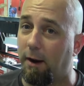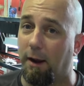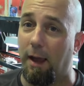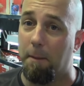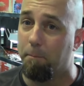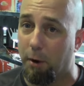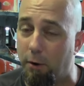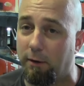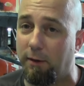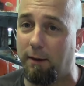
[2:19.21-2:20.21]

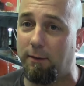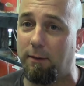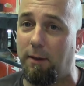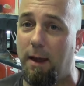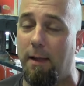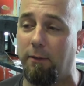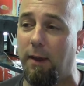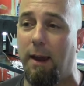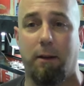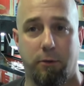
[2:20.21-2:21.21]
mbunas in a 60-gallon
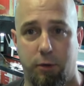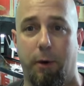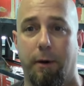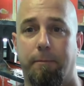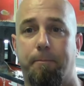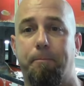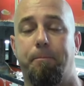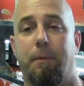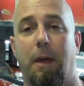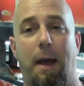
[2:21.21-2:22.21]
tank? Sure.
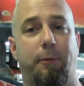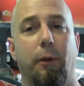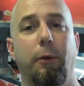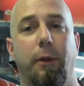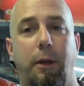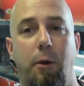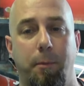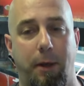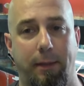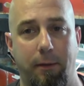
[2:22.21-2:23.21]
Absolutely, you
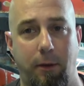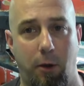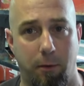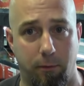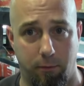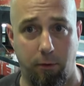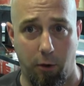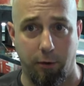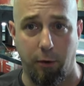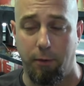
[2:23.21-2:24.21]
can get you
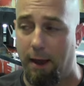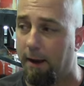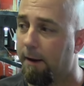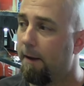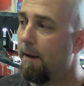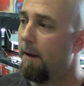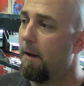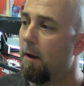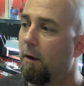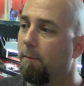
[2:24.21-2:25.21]
can do that.
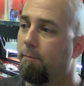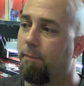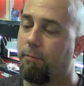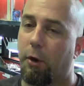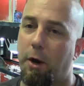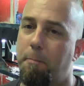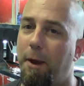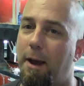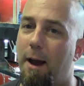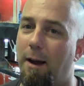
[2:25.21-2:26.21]
30
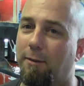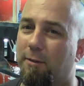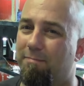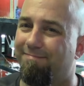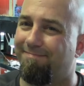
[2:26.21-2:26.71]
peacocks,